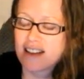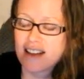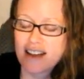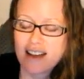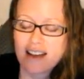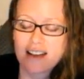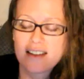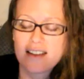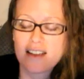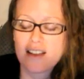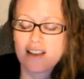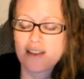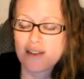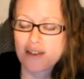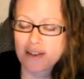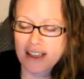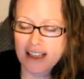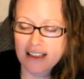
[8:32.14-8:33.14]
and
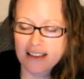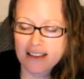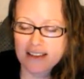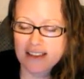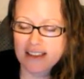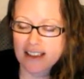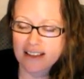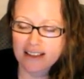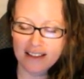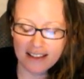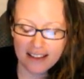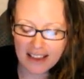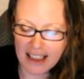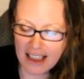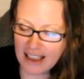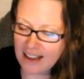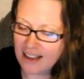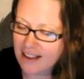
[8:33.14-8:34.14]
you can
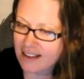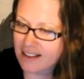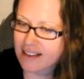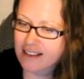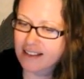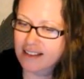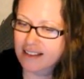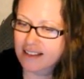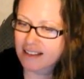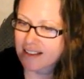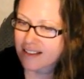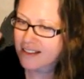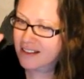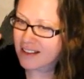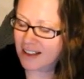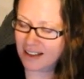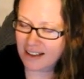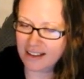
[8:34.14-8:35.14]
suddenly
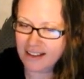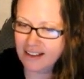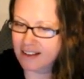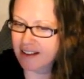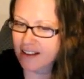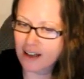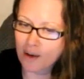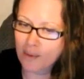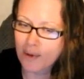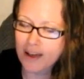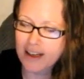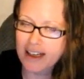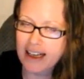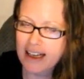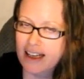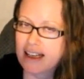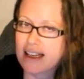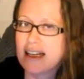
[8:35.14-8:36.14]
get a
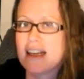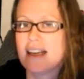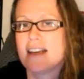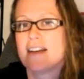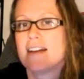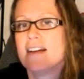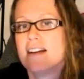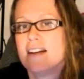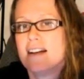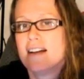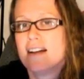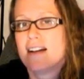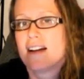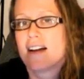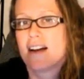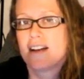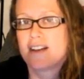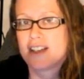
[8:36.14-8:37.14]
180
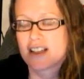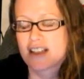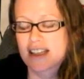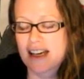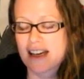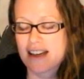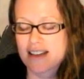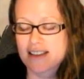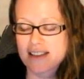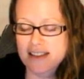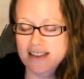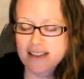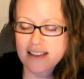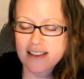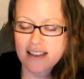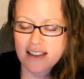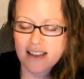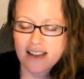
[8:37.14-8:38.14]
on your case.
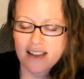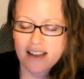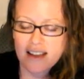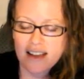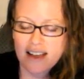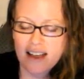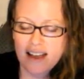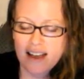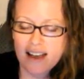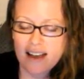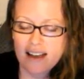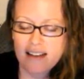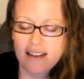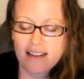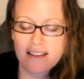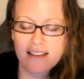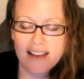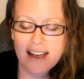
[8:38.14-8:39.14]

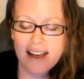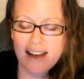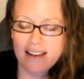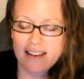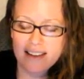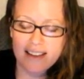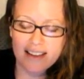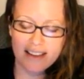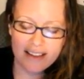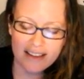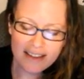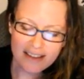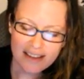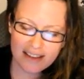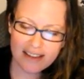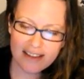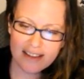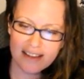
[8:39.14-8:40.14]
And that
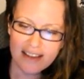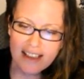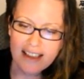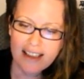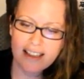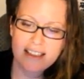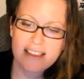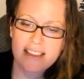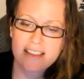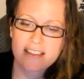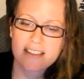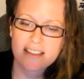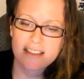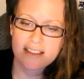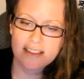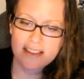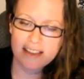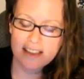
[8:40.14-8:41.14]
is the
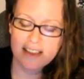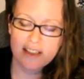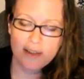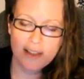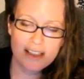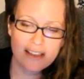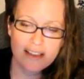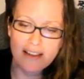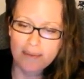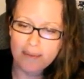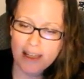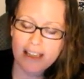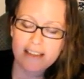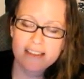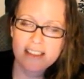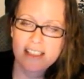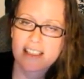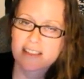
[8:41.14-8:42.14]
ideal situation. I'm
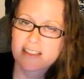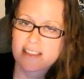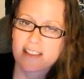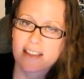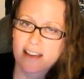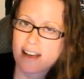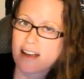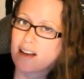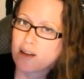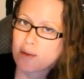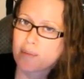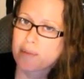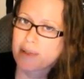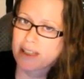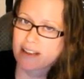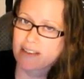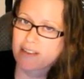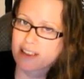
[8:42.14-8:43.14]
not saying it's going to help
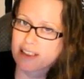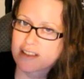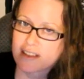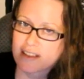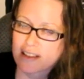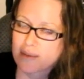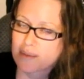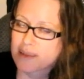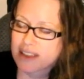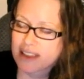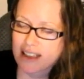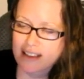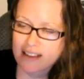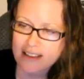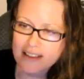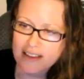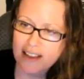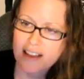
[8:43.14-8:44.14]
in every
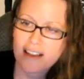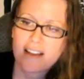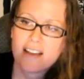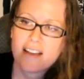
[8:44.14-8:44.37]
circumstance,